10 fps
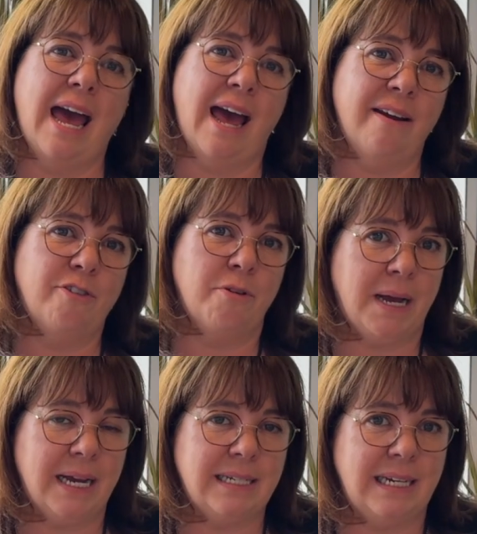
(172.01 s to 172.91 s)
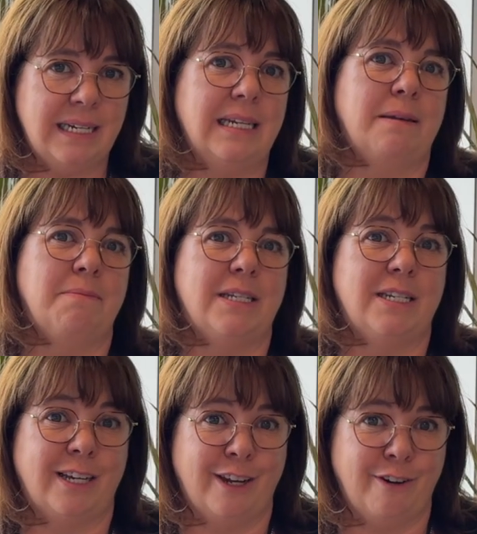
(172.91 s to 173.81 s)
and from IT teams
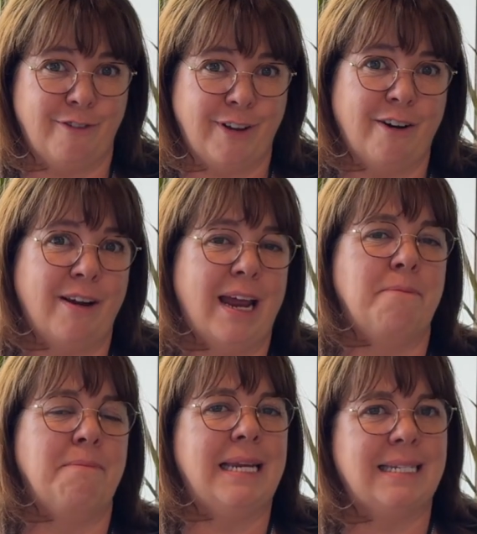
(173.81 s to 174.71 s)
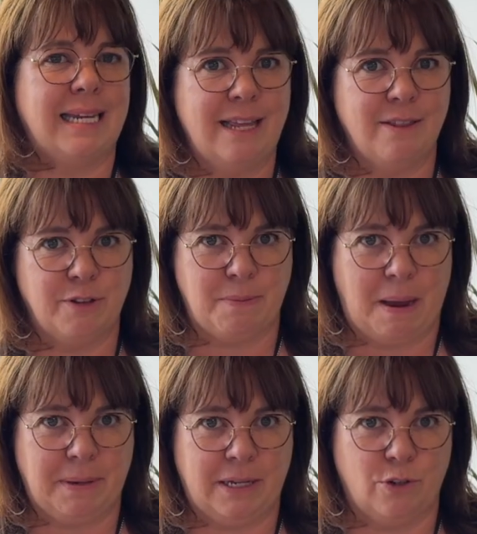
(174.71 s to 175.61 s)
to configure and maintain those
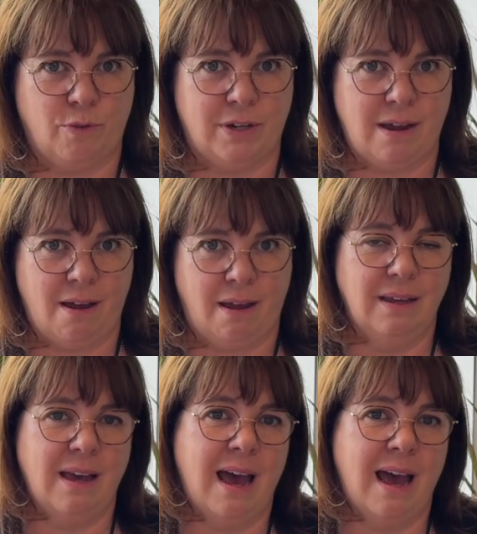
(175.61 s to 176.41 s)
mappings over time.